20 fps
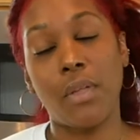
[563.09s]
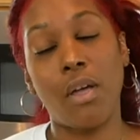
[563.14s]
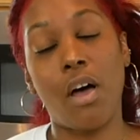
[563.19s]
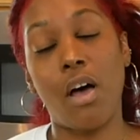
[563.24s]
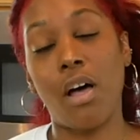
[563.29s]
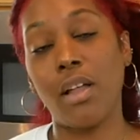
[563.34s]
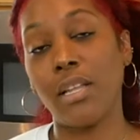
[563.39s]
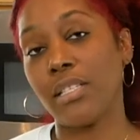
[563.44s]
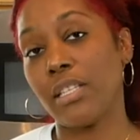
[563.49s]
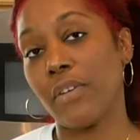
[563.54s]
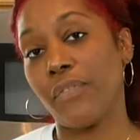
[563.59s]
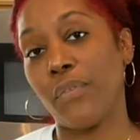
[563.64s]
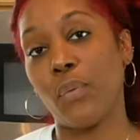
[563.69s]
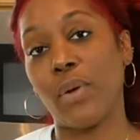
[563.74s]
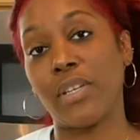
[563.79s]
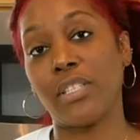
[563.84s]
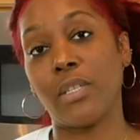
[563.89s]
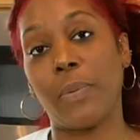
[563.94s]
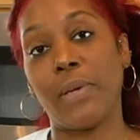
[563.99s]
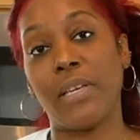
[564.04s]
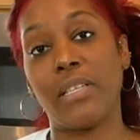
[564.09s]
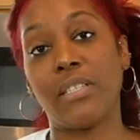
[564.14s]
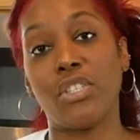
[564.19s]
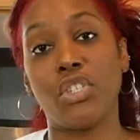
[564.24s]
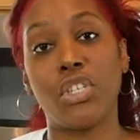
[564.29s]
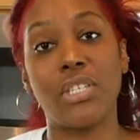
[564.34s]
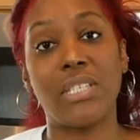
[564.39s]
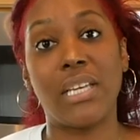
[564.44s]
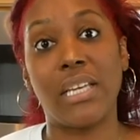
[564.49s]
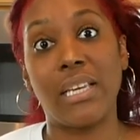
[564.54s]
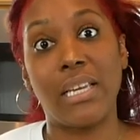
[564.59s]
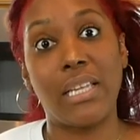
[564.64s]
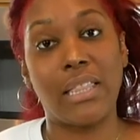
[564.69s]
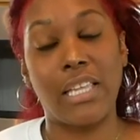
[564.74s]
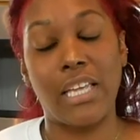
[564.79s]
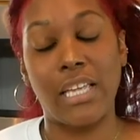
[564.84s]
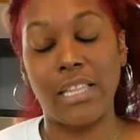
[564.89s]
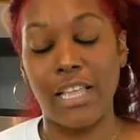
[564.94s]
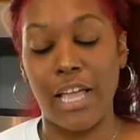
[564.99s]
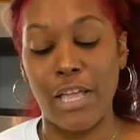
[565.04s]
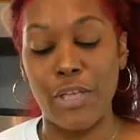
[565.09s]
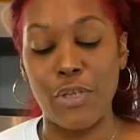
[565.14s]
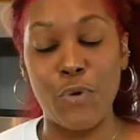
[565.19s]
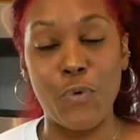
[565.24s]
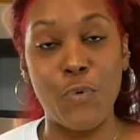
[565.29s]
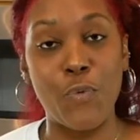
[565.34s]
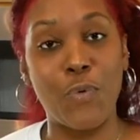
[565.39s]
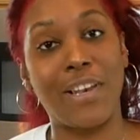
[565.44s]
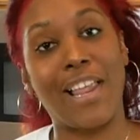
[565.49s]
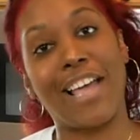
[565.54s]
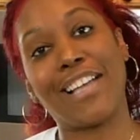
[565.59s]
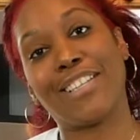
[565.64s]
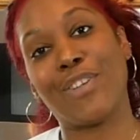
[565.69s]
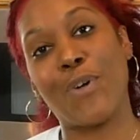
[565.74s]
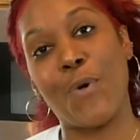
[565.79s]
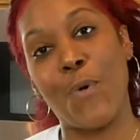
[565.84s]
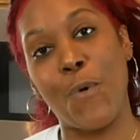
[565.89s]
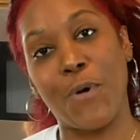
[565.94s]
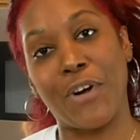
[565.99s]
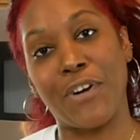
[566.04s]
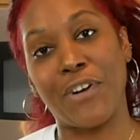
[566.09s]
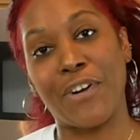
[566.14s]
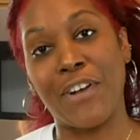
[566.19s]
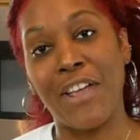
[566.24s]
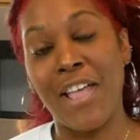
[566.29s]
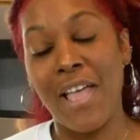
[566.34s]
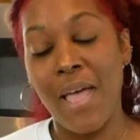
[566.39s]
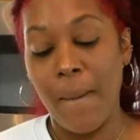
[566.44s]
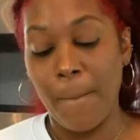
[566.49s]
all these different recipes and just anything that you would like to order.